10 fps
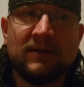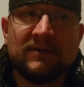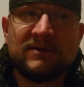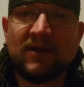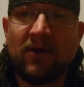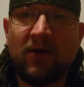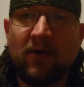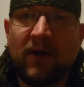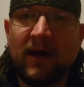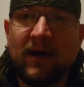
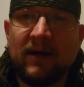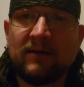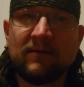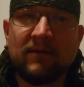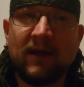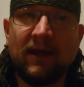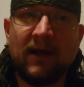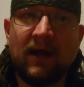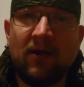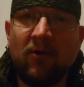So, and
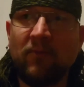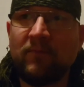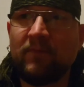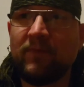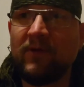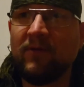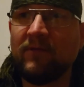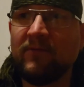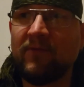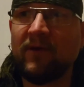I hope
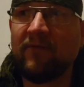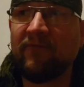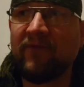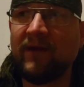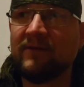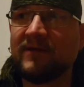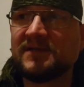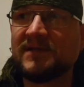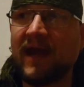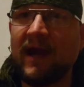you feel the
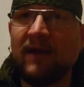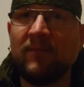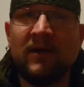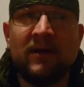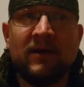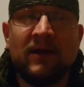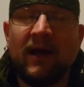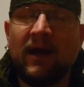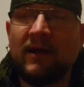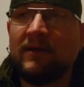same,
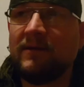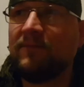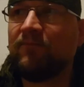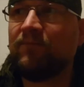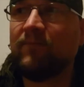and